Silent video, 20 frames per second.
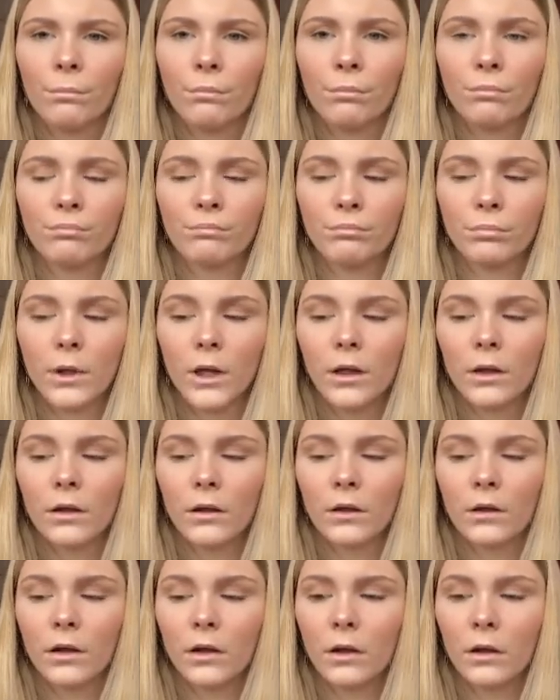But
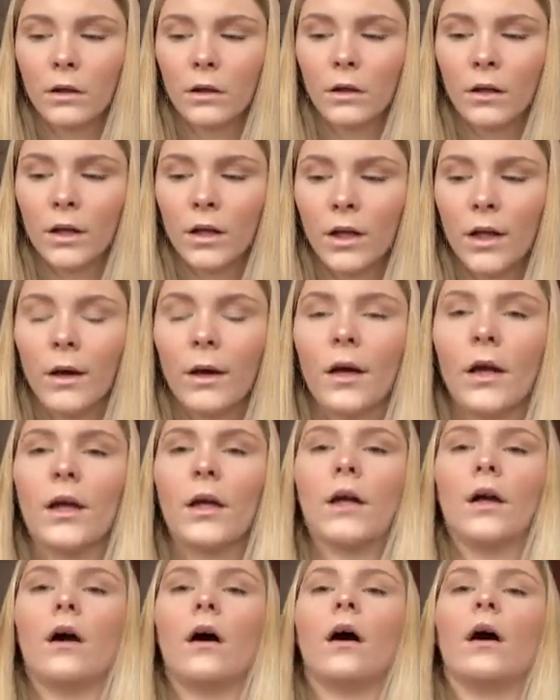
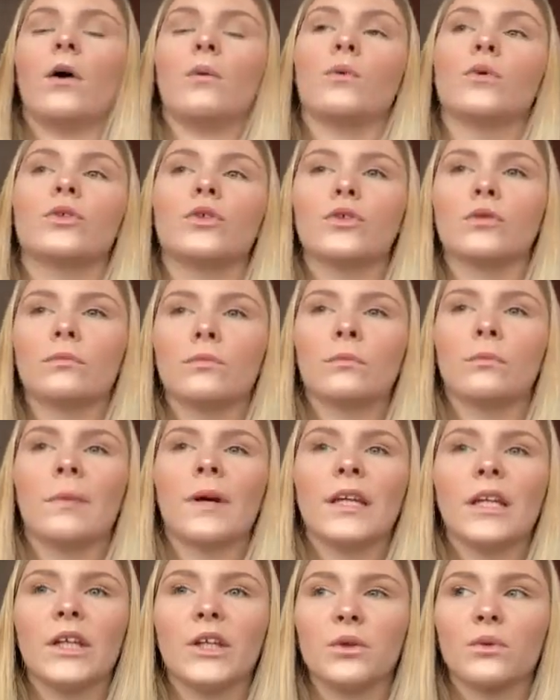I would mainly
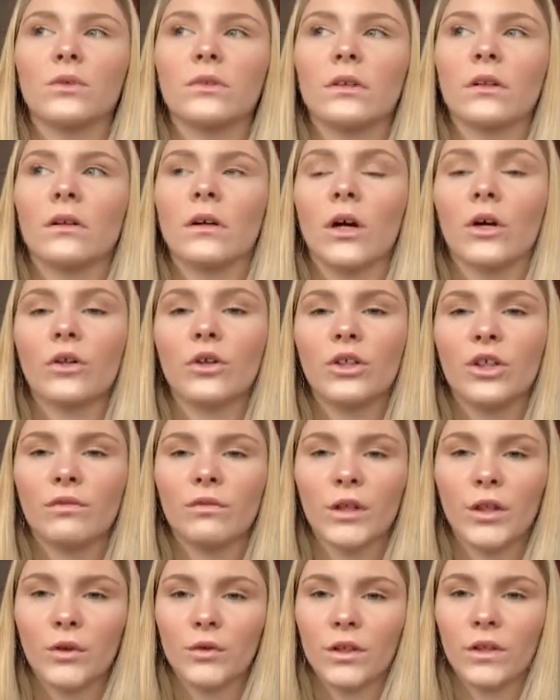use it. I'd only really
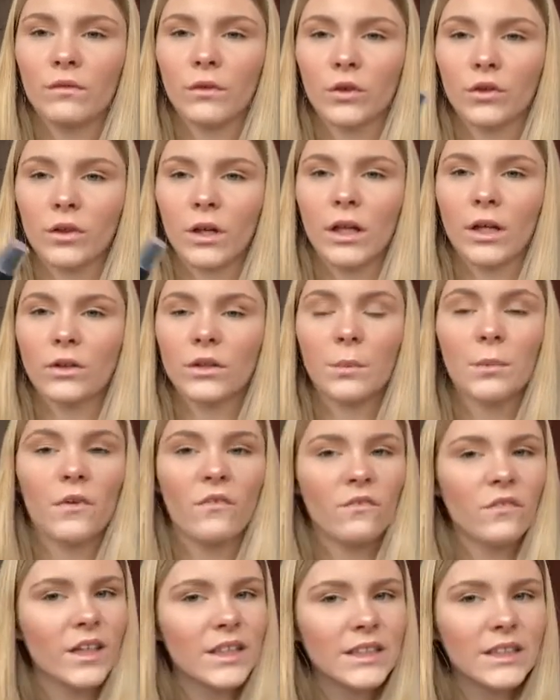use it if I was going out somewhere
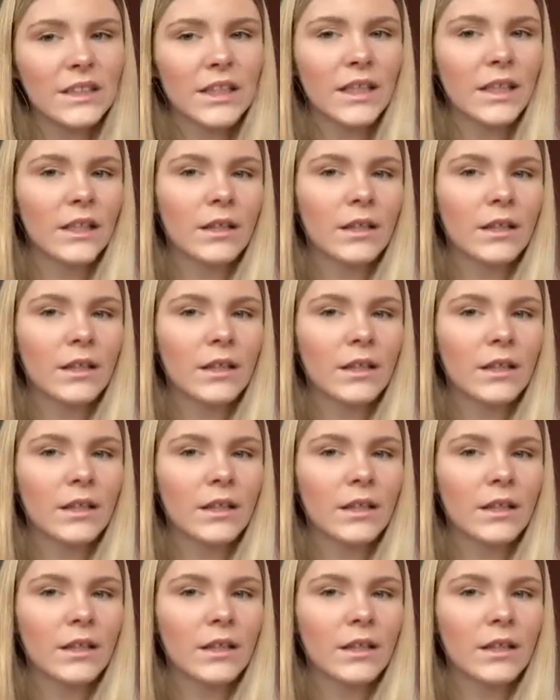fancy.